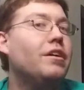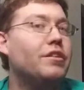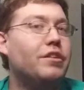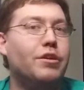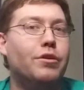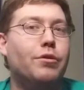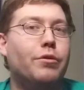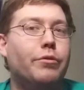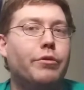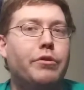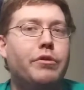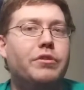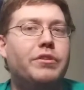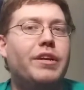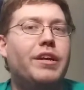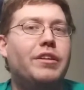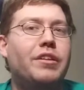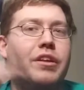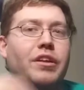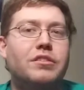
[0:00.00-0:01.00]
Do you agree with
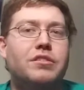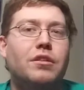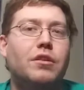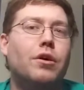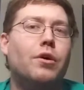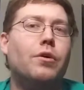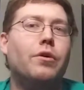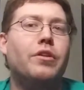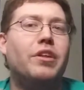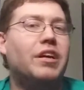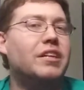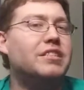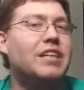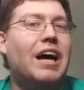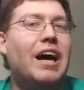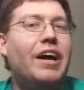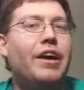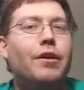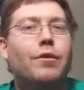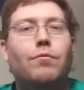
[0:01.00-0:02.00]
that? Do you think it's lower? Do you think it's
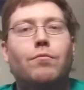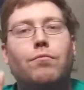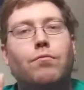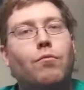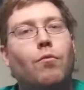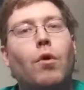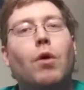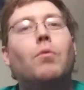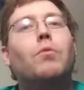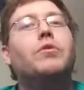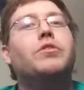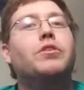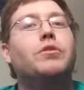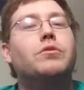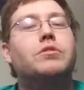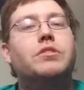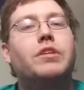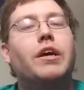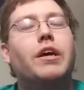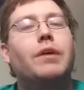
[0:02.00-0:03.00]
higher? What would
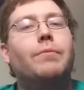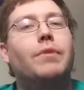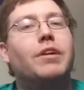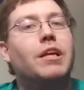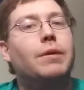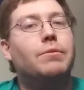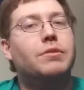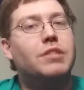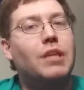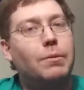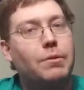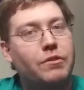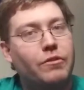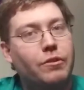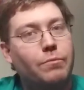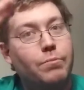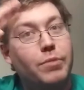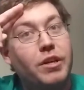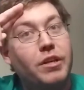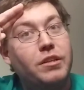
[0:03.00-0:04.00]
you say? My name is Sniper
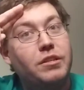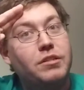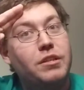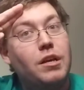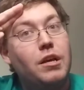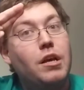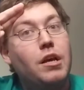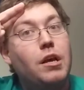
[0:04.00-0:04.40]
Fun. Peace.